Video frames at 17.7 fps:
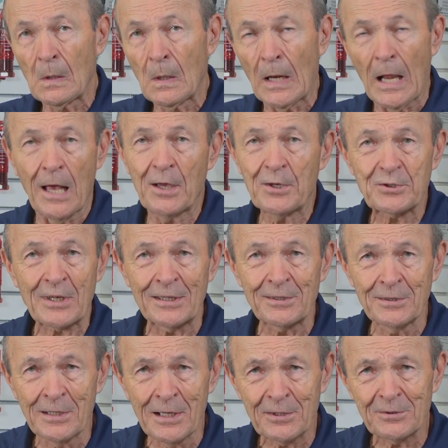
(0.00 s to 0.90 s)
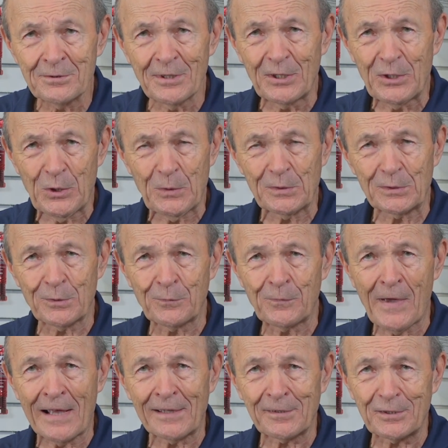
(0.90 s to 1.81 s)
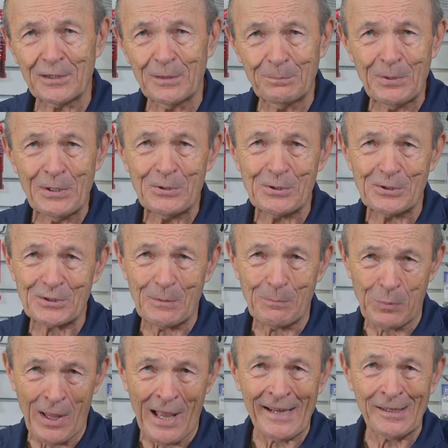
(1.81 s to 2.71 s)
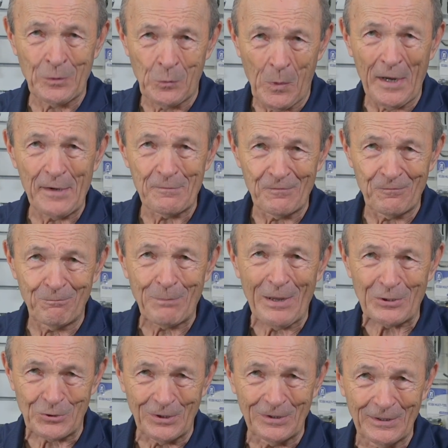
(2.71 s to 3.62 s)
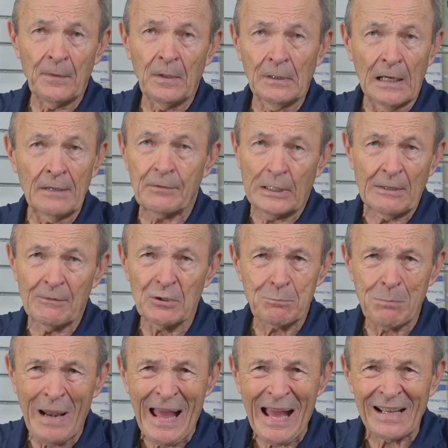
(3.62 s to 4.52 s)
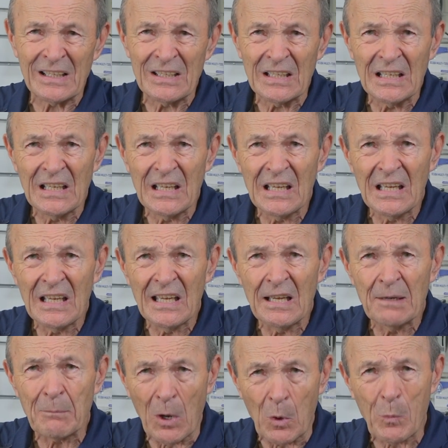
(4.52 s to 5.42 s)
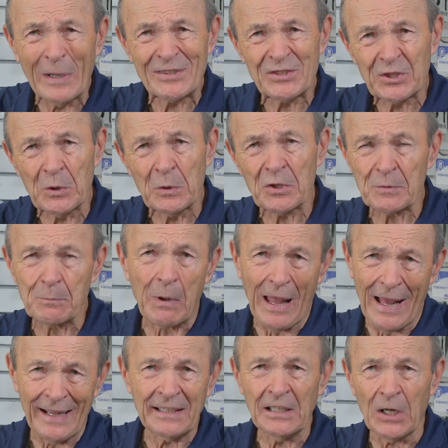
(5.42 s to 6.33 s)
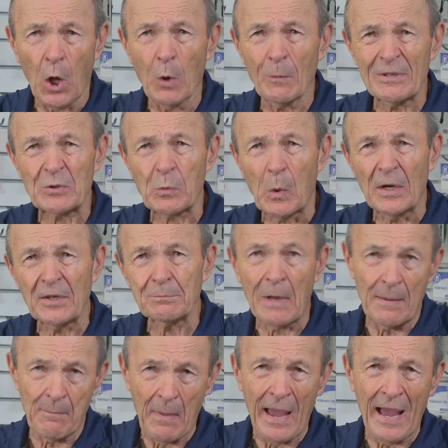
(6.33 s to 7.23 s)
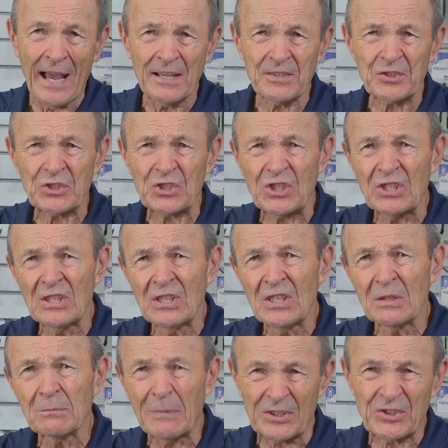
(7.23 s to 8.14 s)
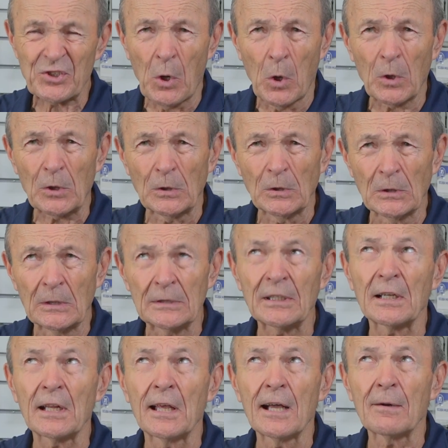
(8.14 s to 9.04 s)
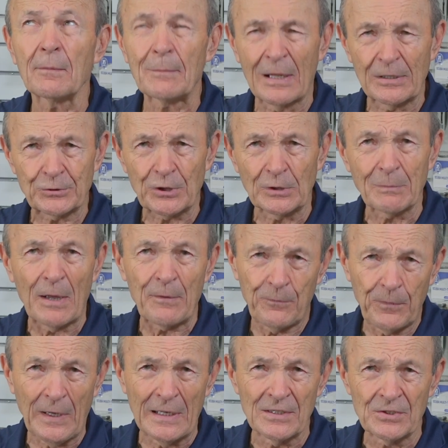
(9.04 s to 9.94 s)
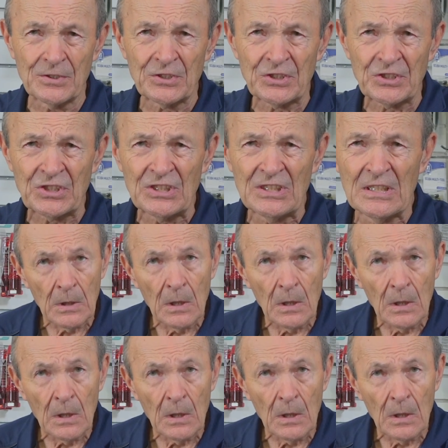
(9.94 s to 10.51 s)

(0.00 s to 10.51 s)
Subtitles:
It's got nothing to do with the fact that the picture is a black and white picture. But everything was black. My wetsuit is black. It always was. My mask, my snorkel. My fins.